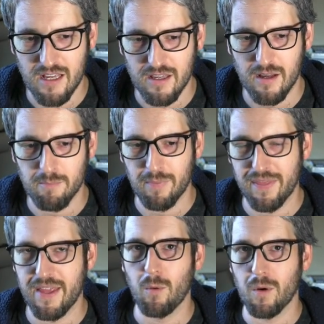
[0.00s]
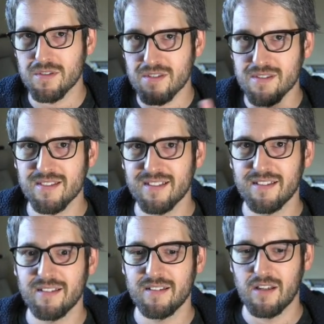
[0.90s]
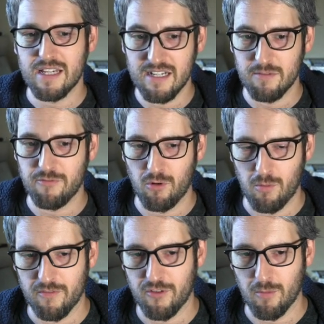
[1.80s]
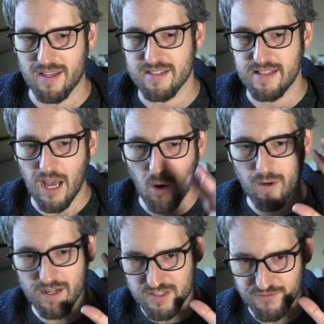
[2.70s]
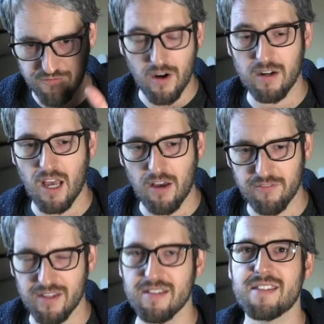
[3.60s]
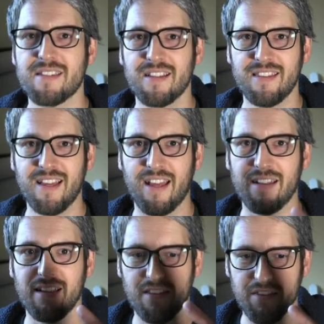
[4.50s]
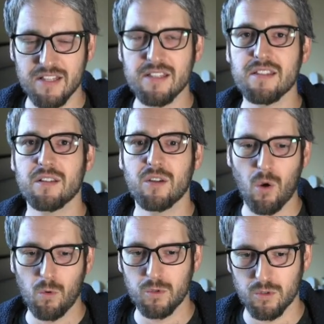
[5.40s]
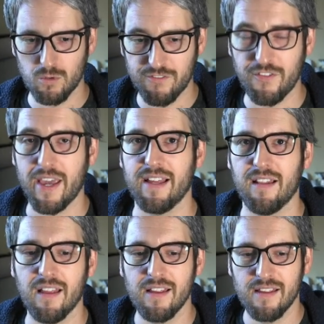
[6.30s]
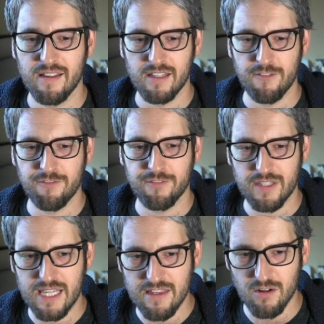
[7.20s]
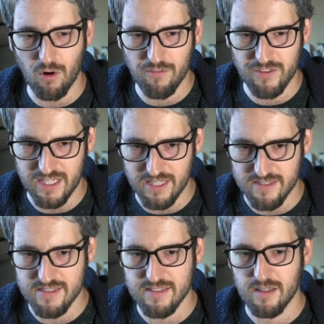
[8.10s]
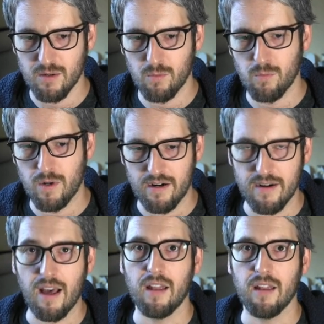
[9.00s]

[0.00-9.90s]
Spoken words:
but that was hidden from us. Now it is very obvious that this code could fail if either of these were null.